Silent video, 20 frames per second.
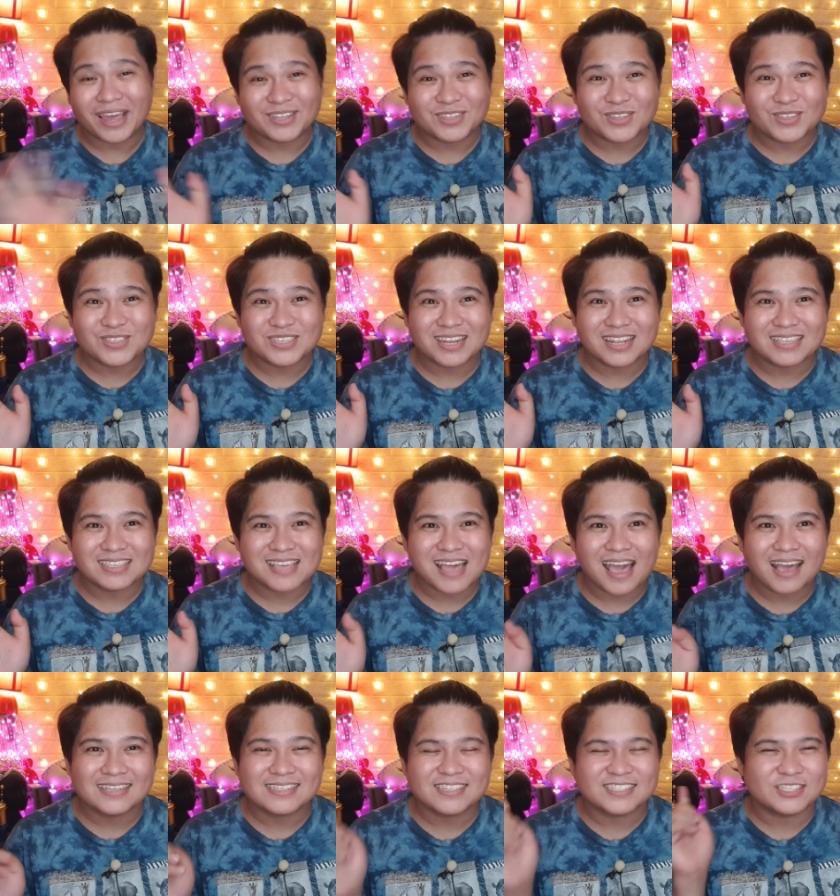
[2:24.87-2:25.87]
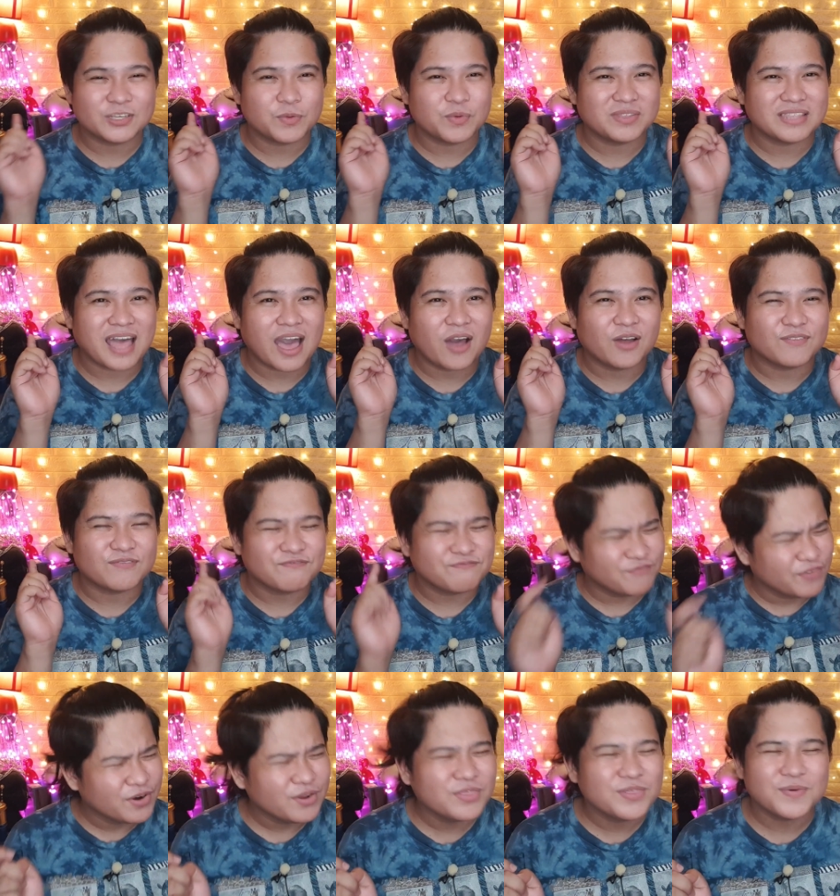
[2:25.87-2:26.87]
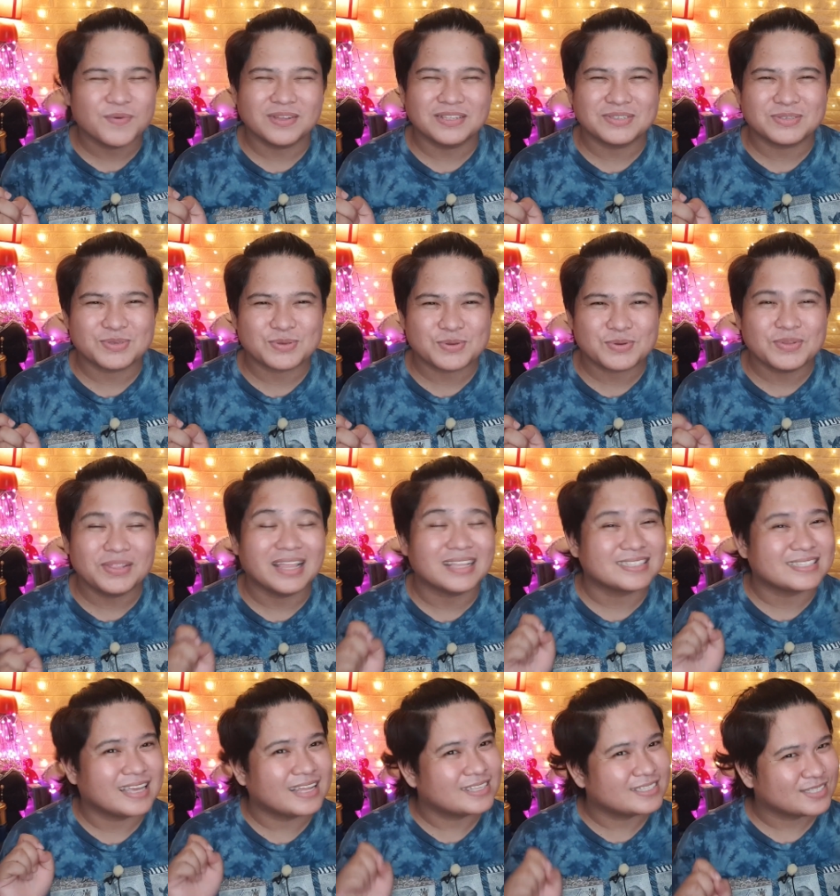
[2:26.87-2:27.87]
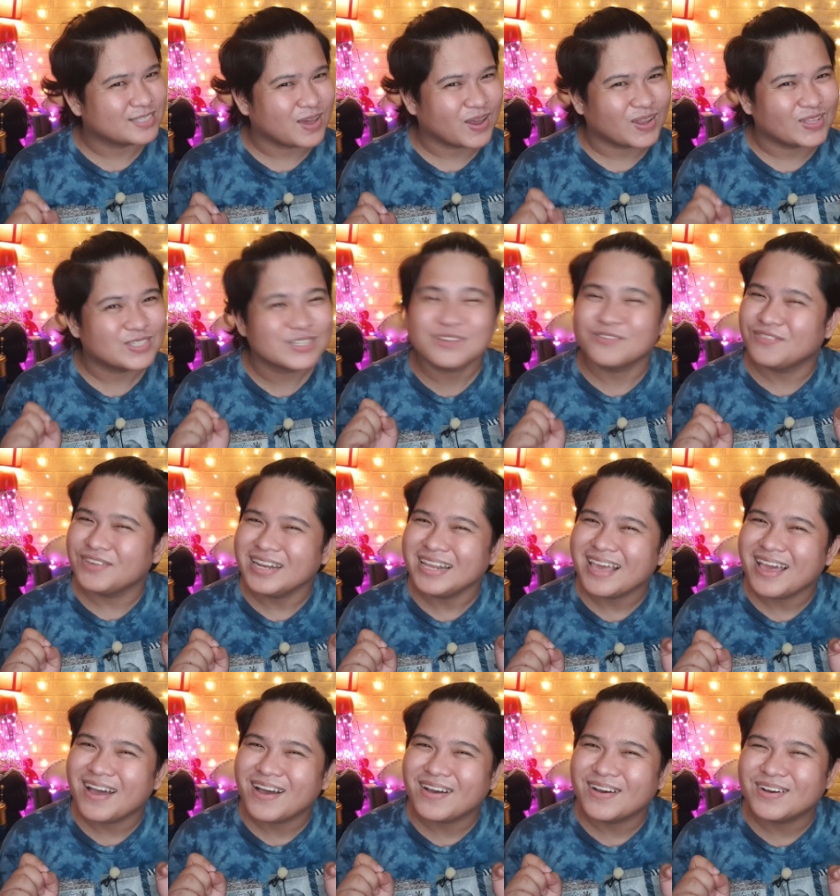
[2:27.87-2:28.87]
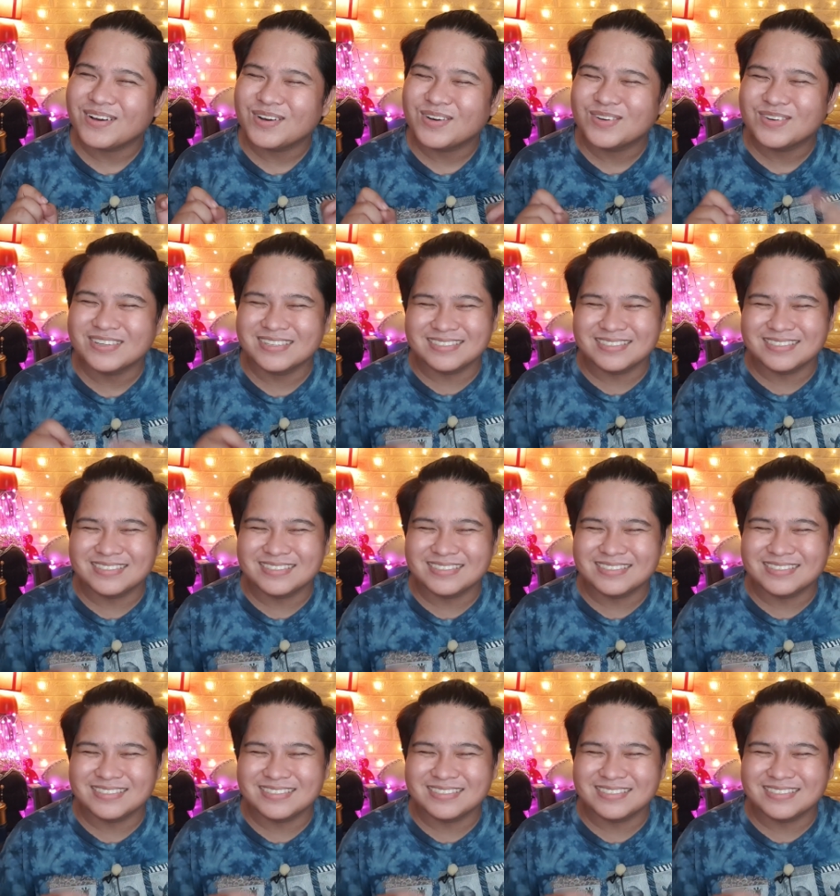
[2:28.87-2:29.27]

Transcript: wait to see these guys. And so without further ado, let's get started to the video.